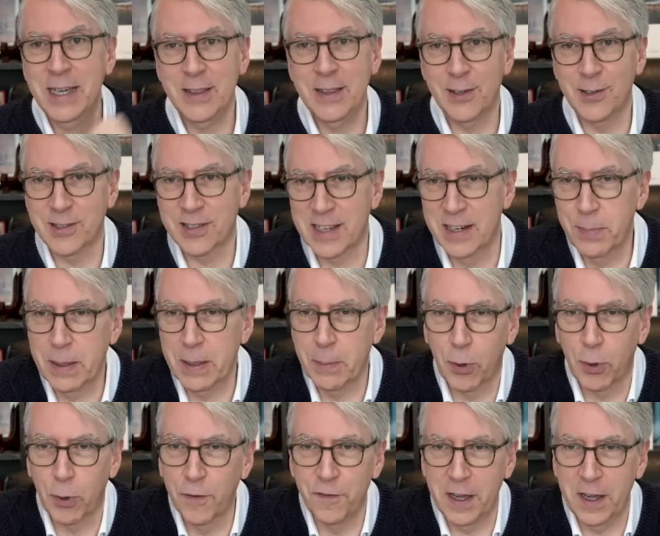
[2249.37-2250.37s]
There's going to be a
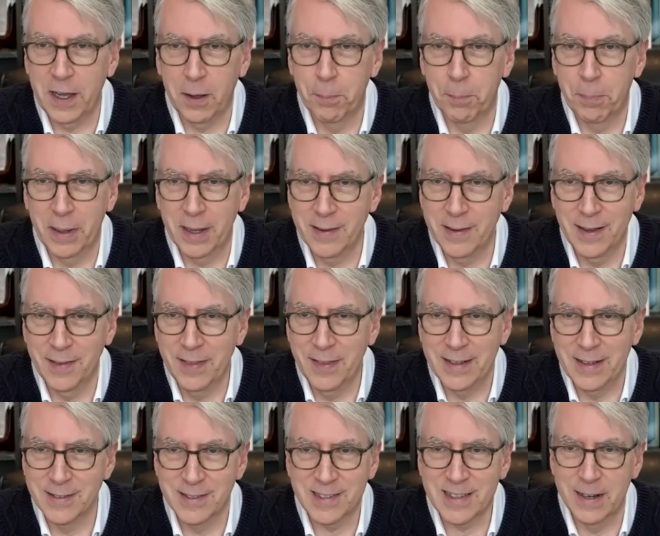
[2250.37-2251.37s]
profile button, and
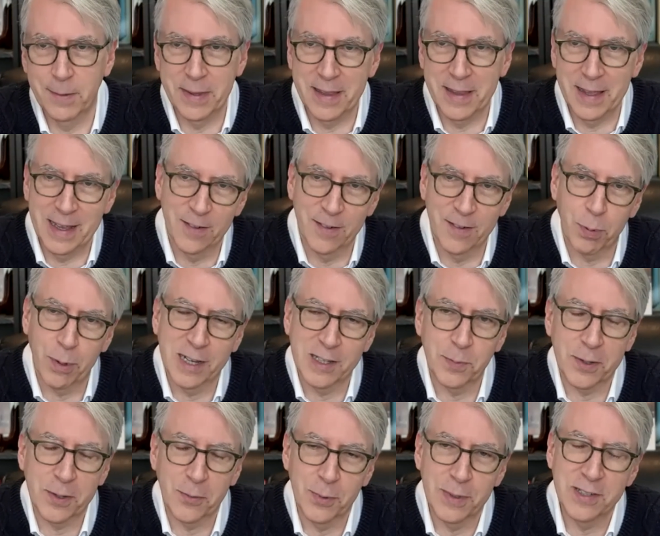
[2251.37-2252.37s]
then it's going to be the end of
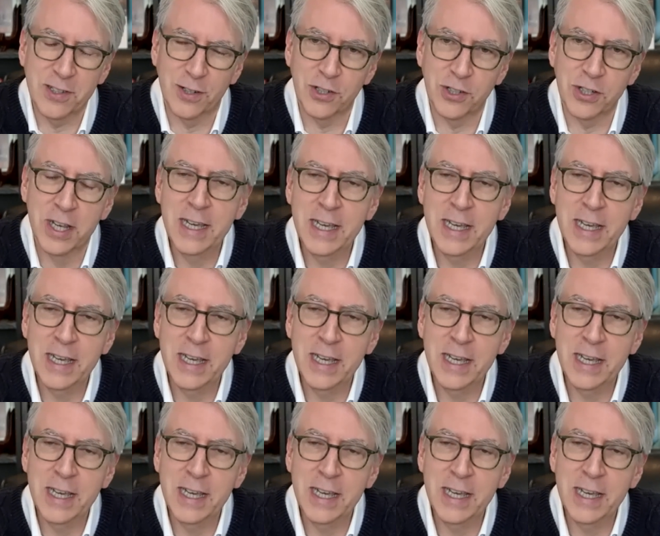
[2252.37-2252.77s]
prospect research.